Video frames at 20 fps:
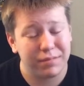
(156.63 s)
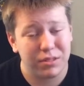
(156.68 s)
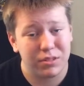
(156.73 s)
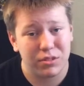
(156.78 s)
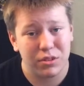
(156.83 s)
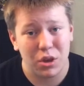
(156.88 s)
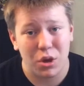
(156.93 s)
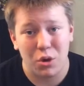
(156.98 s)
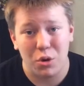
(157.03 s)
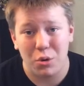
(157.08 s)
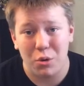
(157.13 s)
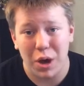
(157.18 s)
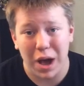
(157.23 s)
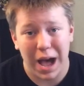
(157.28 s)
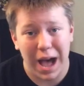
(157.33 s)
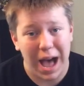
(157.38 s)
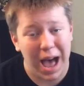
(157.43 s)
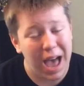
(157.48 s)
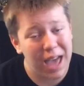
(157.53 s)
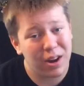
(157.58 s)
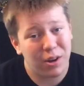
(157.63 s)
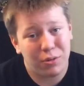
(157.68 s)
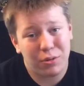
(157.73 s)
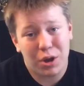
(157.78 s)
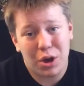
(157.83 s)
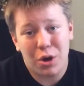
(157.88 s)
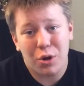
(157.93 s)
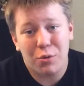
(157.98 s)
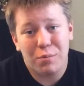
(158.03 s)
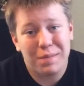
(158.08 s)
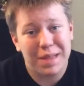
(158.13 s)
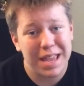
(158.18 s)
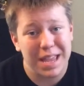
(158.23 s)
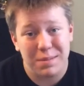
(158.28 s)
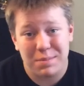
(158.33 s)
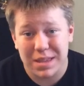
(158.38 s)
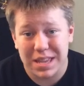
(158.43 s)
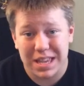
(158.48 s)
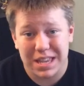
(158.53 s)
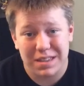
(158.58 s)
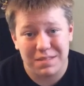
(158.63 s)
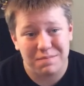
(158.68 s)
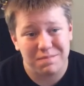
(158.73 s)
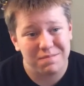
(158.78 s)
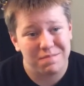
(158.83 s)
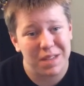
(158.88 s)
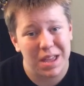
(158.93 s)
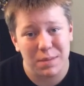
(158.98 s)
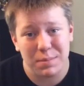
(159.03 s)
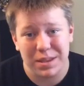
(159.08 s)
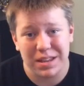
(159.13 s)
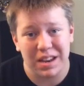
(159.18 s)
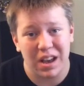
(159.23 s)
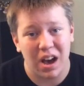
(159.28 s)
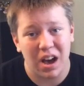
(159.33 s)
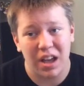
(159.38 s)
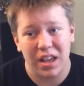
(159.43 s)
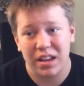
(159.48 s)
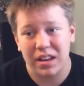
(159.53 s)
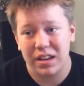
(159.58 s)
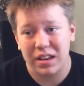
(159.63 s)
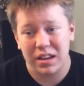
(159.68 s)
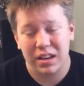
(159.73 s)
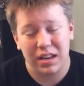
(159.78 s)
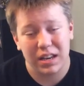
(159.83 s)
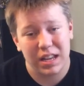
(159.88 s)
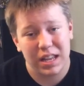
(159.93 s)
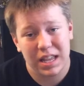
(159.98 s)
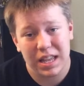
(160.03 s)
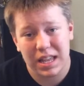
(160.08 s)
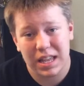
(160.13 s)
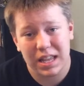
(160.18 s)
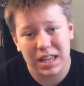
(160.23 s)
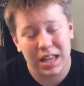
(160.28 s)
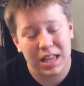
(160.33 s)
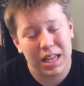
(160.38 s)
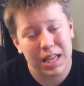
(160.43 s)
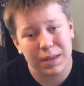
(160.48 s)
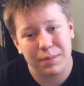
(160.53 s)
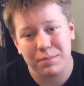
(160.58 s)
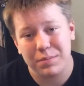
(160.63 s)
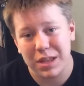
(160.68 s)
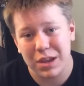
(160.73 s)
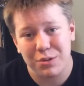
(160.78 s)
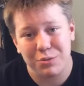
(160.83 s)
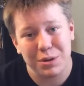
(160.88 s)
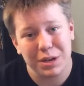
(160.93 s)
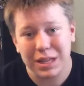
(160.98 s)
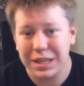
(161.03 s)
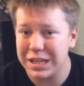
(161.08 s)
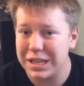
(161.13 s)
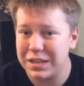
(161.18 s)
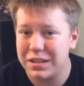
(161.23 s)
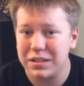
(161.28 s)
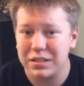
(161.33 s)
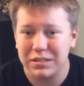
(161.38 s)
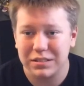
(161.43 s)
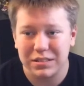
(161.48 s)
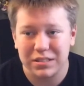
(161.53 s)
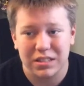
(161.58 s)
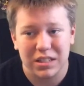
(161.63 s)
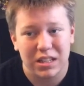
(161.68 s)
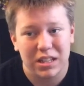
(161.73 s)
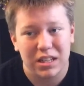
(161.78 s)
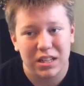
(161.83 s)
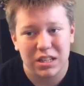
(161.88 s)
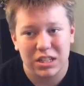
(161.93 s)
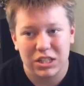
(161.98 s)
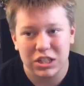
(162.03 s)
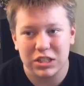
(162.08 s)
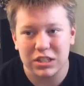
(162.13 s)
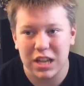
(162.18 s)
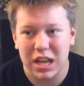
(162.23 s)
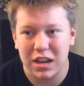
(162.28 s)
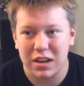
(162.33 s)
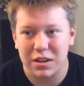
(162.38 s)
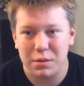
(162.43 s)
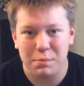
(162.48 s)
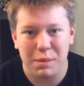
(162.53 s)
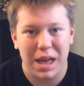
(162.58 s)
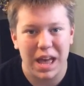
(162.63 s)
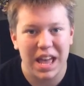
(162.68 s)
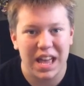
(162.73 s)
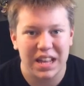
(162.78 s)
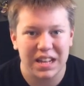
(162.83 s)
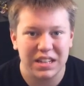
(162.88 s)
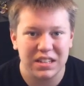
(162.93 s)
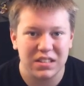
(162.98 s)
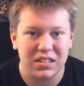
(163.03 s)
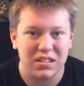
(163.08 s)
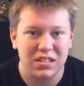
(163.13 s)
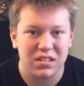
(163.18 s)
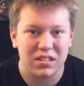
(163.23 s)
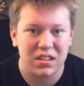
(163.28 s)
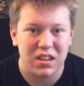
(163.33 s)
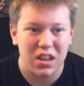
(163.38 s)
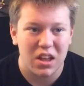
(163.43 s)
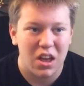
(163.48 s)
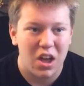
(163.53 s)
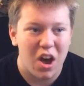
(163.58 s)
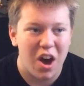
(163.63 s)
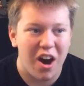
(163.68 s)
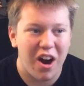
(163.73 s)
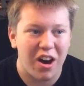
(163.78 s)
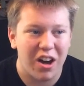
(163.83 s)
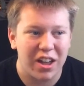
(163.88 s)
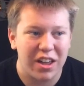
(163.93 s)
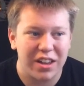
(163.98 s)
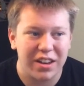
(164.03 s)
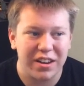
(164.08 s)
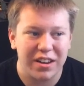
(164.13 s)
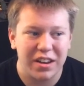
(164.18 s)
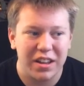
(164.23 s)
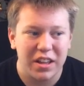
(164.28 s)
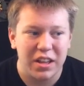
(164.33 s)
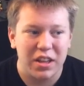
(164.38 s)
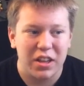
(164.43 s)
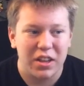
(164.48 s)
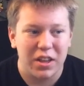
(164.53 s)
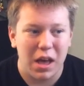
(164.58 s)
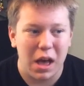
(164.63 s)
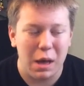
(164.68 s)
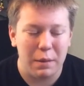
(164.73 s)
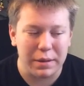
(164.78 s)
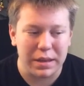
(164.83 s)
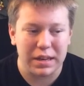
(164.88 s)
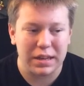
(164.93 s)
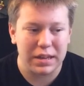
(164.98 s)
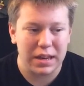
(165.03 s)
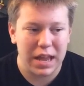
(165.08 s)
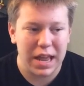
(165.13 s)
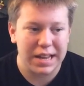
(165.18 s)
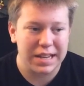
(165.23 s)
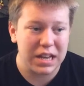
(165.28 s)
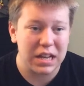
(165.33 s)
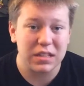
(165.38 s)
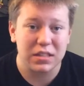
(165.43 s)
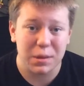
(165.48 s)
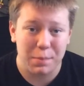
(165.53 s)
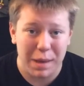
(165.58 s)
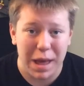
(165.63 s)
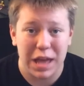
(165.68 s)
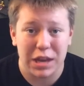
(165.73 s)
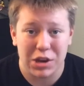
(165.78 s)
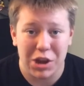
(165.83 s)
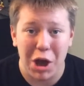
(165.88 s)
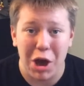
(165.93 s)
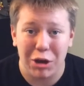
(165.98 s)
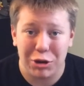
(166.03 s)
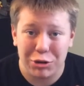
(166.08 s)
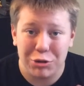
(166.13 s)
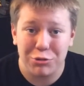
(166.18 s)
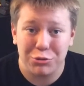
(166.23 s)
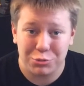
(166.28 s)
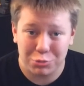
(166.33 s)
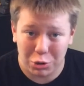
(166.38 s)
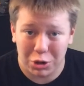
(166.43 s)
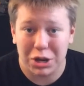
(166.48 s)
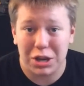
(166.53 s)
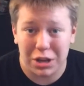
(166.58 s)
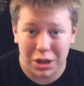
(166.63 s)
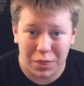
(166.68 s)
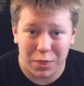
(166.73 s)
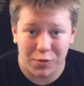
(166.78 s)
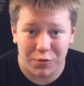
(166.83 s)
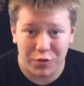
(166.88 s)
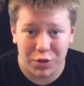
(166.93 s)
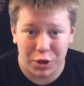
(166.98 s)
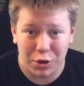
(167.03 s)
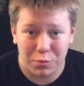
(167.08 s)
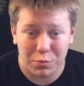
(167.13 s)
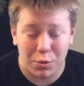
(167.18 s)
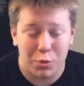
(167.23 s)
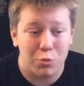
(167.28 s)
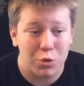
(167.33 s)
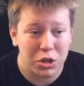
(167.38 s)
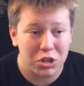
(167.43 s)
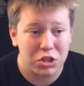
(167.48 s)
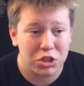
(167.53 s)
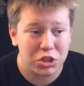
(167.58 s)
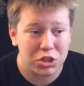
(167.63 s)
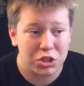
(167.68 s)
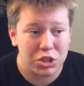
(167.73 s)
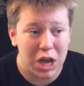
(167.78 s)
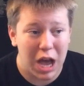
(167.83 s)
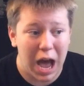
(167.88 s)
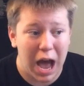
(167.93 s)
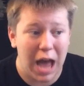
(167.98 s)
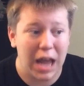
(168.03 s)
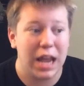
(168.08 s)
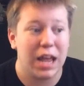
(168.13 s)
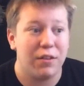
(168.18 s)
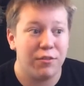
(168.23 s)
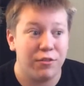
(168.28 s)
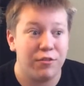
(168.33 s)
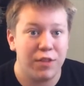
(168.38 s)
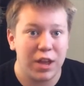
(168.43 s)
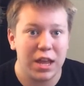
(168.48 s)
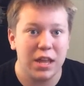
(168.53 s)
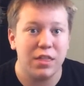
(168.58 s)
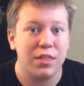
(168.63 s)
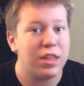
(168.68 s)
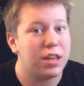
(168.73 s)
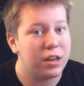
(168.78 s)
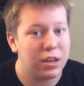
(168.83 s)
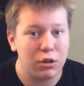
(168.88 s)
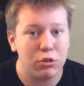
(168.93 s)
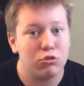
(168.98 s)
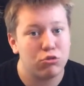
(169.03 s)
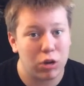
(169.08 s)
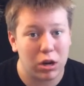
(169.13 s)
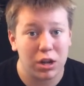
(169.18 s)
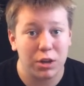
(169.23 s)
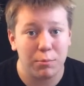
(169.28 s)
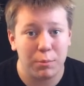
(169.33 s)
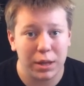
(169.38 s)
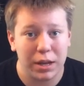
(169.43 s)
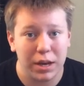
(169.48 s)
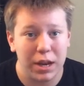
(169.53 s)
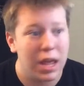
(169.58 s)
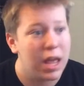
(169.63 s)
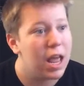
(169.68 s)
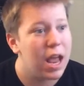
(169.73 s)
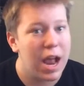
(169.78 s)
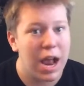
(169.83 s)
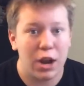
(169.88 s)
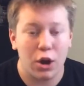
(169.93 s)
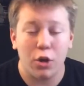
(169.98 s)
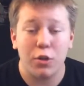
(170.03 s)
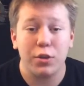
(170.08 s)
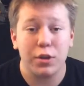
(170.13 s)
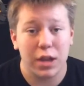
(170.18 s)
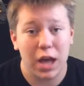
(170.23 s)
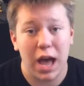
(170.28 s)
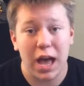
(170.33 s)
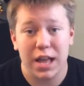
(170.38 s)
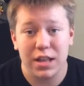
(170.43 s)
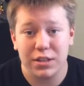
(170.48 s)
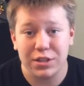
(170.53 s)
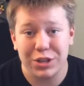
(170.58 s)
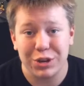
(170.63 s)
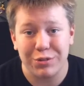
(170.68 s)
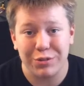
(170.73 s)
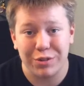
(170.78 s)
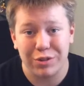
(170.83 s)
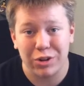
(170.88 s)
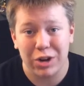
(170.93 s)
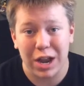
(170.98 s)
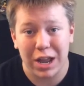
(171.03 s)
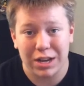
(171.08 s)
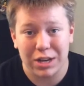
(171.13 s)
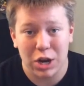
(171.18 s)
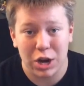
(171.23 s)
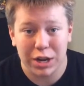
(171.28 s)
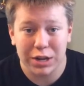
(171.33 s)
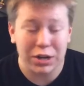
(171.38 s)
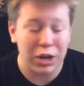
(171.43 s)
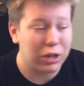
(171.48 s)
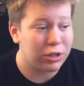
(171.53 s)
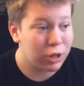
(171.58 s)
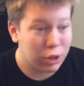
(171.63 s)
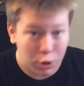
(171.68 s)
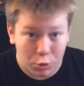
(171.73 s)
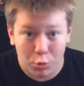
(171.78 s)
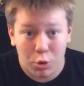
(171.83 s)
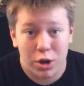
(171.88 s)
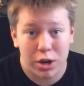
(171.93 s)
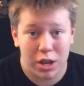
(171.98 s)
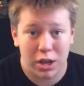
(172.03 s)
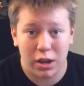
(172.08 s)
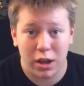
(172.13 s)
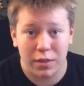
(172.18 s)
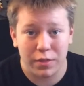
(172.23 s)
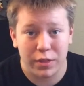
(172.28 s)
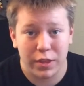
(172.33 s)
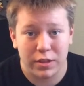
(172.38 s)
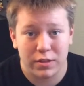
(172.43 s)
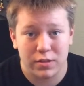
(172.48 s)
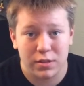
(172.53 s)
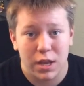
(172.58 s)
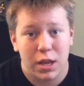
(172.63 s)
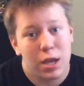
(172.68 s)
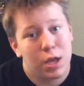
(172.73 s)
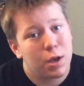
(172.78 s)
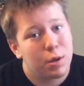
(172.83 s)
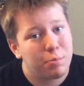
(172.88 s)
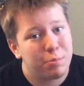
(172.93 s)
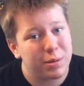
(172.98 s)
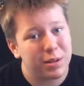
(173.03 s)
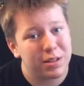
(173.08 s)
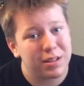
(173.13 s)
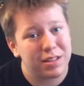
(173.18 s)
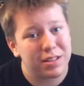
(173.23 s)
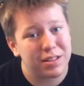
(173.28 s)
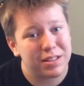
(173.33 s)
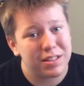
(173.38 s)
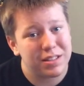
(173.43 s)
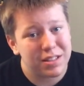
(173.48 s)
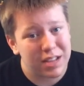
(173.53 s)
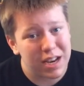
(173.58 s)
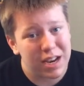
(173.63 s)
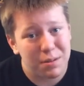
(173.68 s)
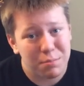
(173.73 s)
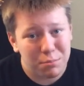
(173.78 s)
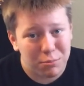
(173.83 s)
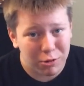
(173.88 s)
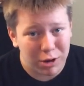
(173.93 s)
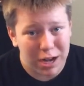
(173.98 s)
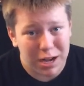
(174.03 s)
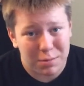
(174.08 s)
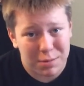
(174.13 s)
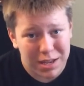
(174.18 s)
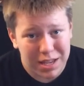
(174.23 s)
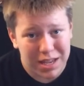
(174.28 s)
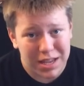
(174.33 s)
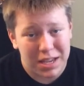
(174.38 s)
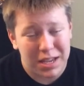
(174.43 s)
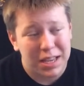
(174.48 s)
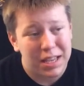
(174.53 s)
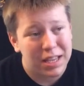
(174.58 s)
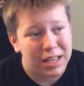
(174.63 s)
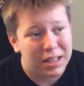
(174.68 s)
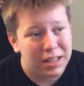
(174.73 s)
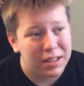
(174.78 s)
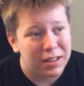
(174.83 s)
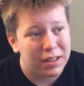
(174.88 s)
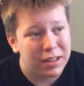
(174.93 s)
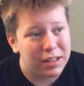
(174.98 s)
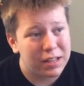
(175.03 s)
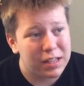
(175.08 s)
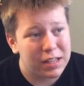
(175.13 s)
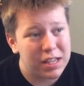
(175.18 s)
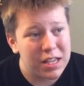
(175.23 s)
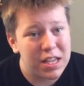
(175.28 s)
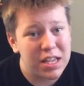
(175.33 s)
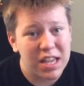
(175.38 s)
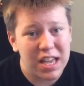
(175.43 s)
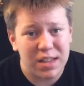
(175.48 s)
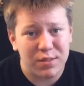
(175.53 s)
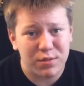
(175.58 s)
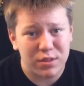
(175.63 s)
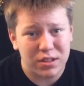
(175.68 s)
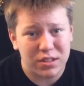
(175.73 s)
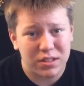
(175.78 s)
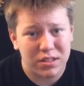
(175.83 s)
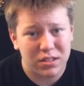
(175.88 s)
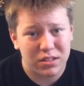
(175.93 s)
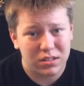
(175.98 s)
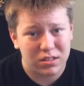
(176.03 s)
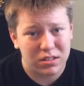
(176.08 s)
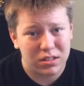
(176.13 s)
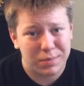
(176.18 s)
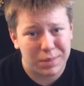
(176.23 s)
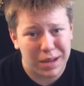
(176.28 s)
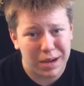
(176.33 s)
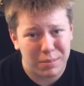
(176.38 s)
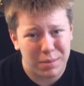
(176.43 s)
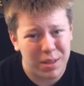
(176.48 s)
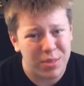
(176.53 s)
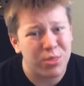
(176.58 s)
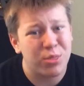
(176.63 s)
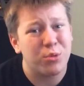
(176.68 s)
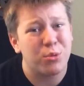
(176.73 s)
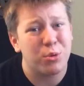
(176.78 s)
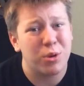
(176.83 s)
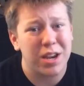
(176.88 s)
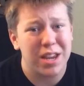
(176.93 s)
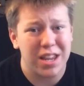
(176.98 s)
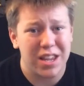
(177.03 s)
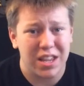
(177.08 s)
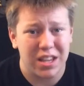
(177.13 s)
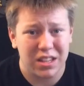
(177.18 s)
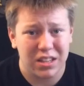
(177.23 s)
So, I don't know. Maybe not. It really just kind of depends on... I mean, it does depend on who's working on the film, which I have faith in Neil Druckmann and all the guys over at Naughty Dog that are working on this. But Sam Raimi, he gave us Spider-Man 3.